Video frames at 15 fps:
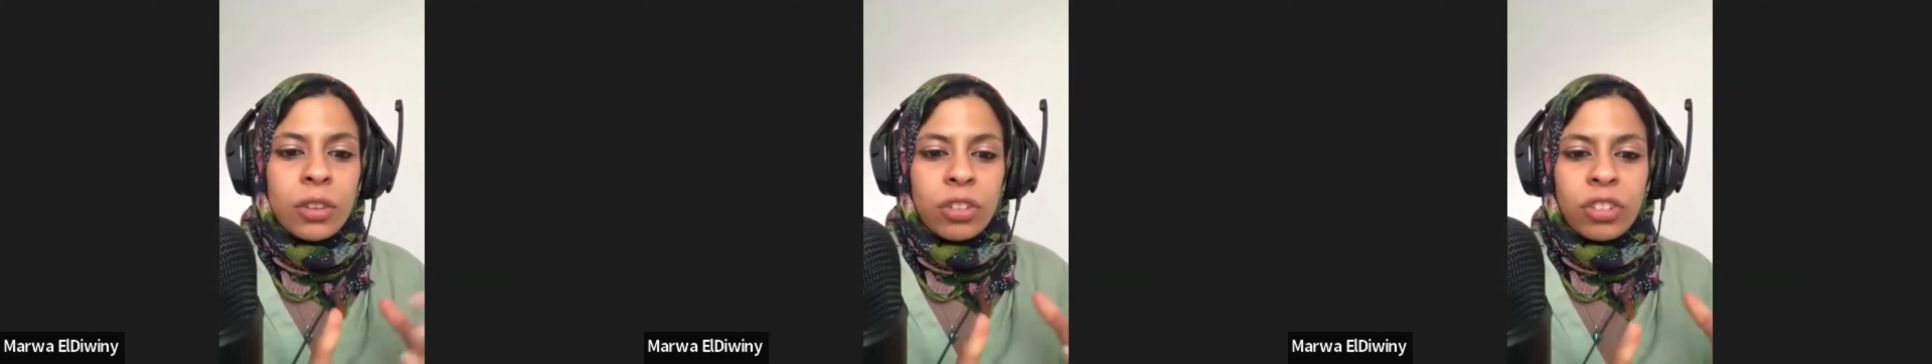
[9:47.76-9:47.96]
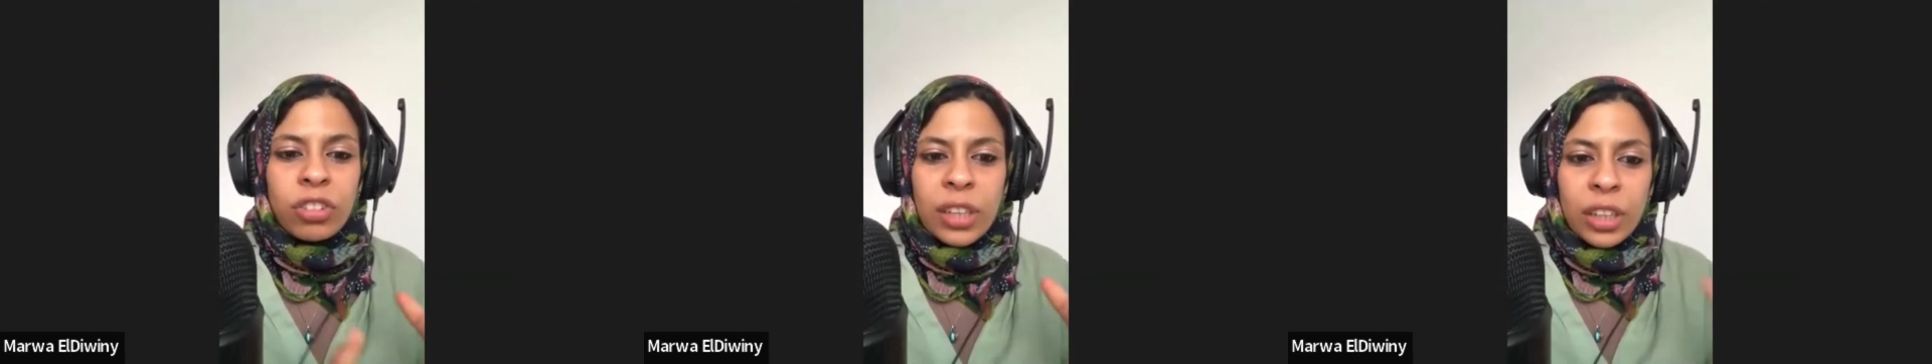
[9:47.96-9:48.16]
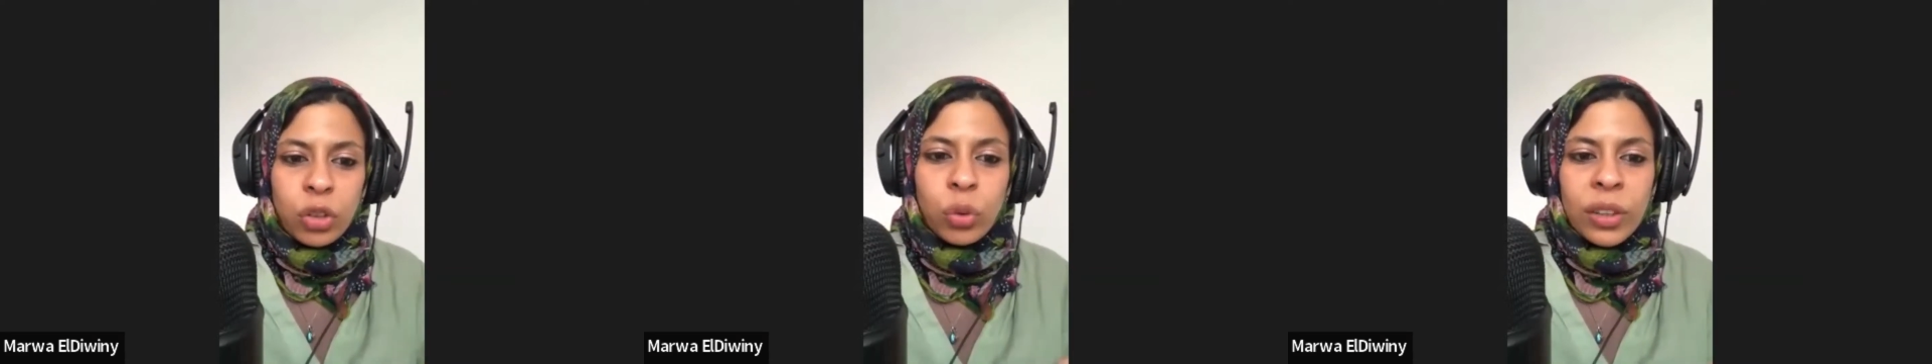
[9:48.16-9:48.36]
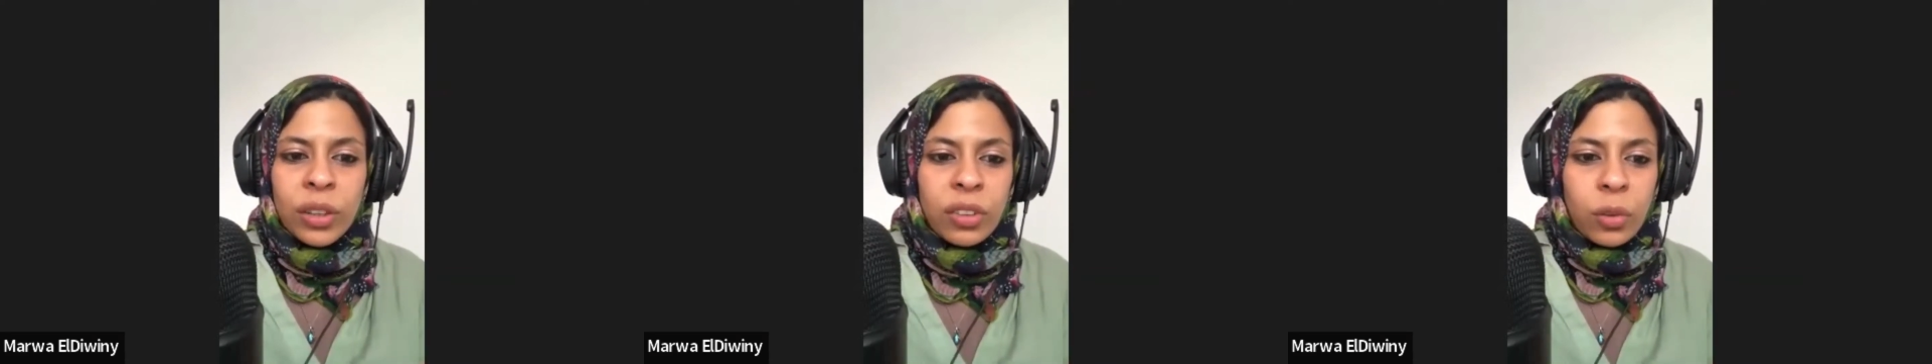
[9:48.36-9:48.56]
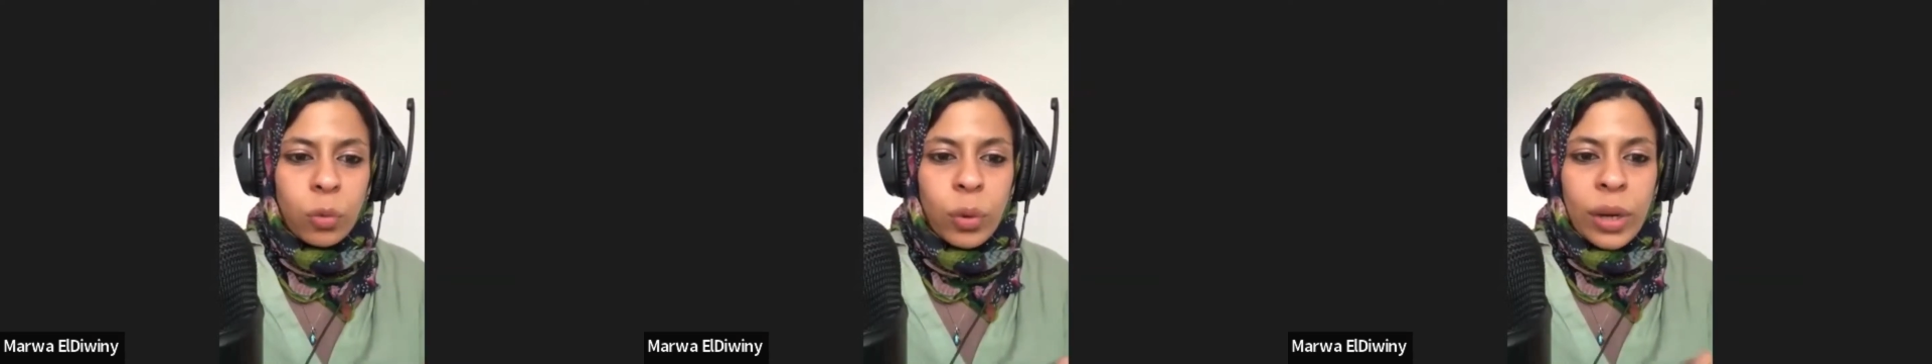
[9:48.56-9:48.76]
there's
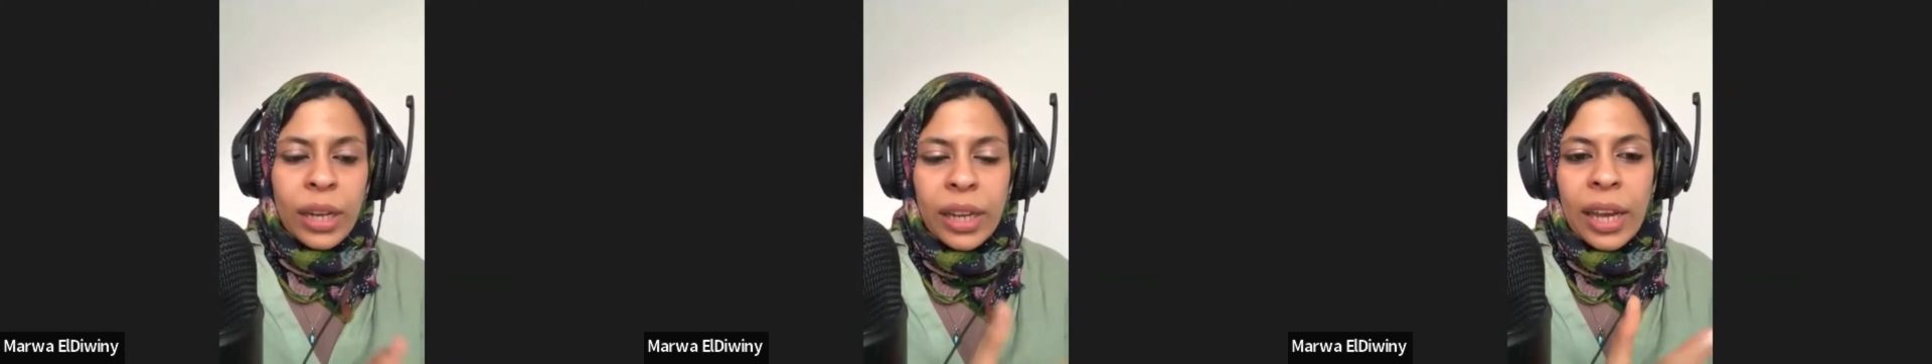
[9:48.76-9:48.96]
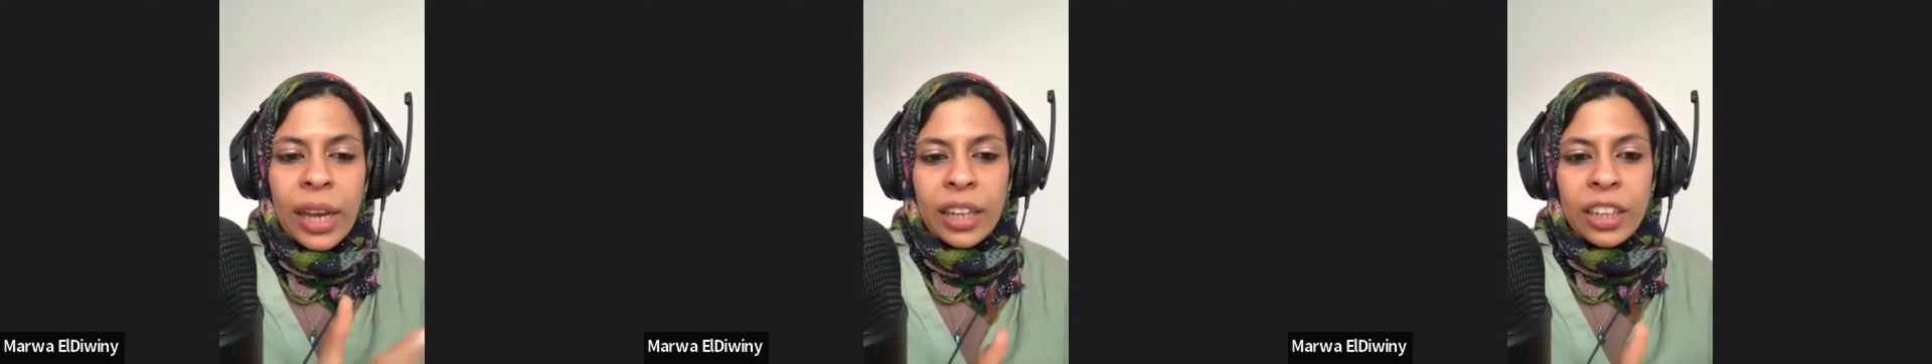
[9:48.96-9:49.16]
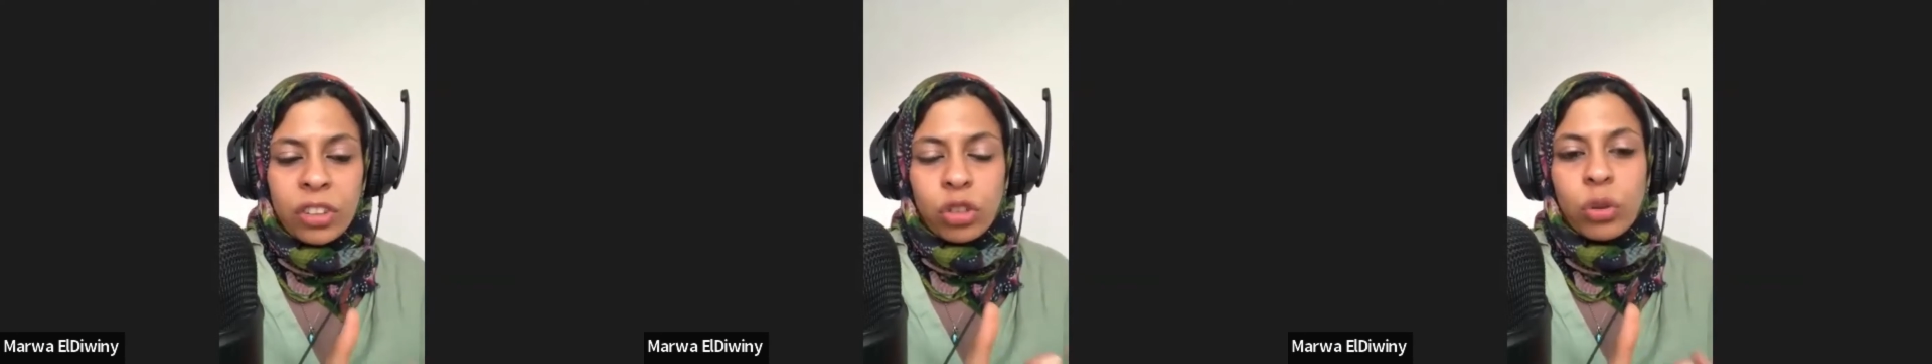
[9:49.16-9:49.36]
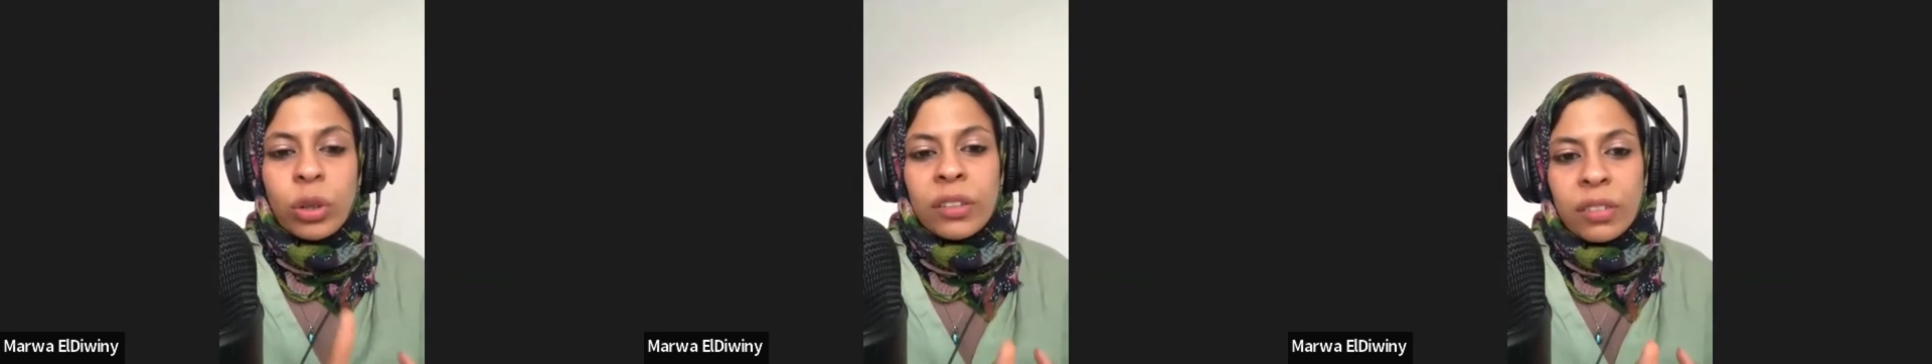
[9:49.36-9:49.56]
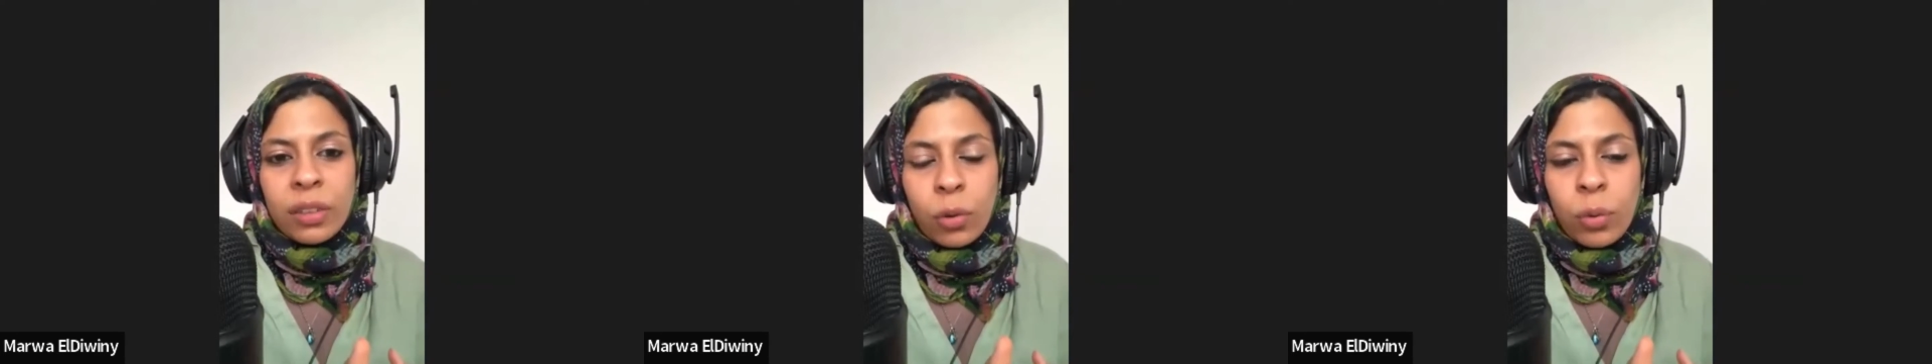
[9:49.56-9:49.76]
intrinsic way and
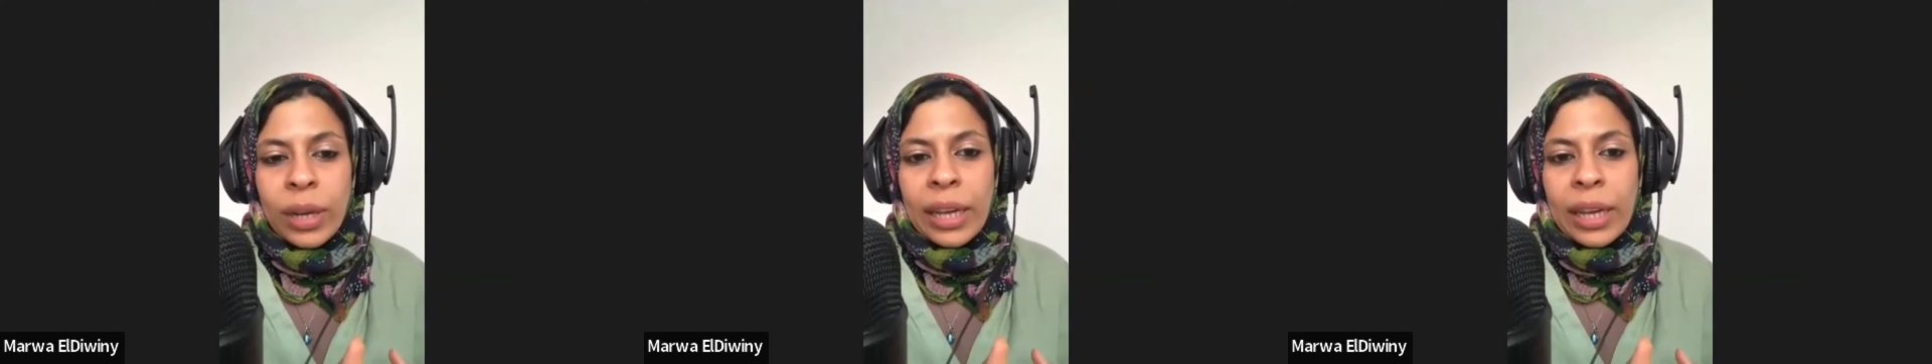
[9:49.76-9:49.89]
extrinsic